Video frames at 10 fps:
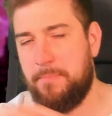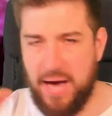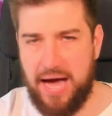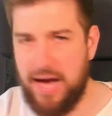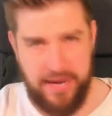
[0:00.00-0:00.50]

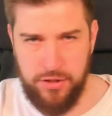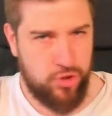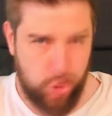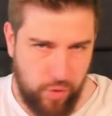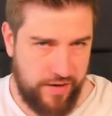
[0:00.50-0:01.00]

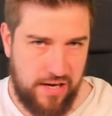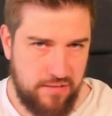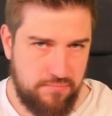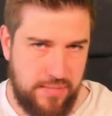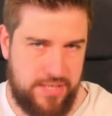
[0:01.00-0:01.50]
behind cover,
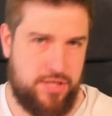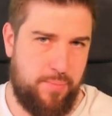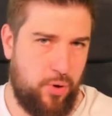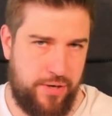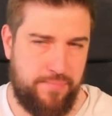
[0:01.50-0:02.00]
is the
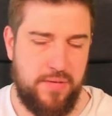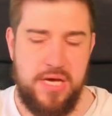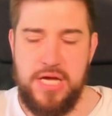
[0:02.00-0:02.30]
point.